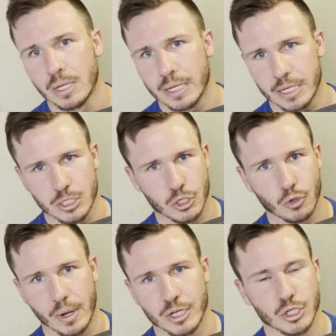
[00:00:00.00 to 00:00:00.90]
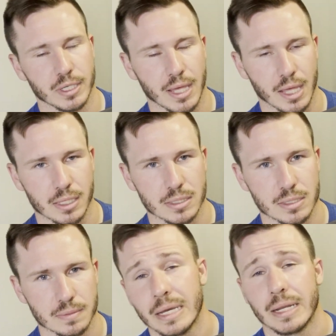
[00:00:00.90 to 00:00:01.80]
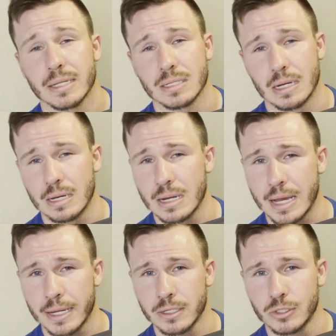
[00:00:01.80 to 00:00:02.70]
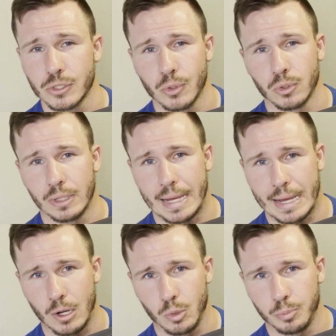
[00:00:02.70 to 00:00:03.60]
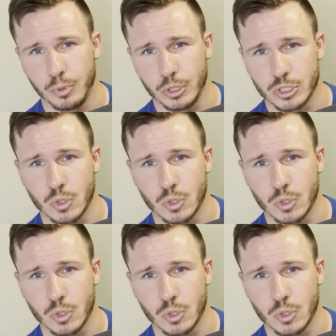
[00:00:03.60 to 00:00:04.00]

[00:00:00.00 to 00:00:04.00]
integration kits. It has 9 total outputs.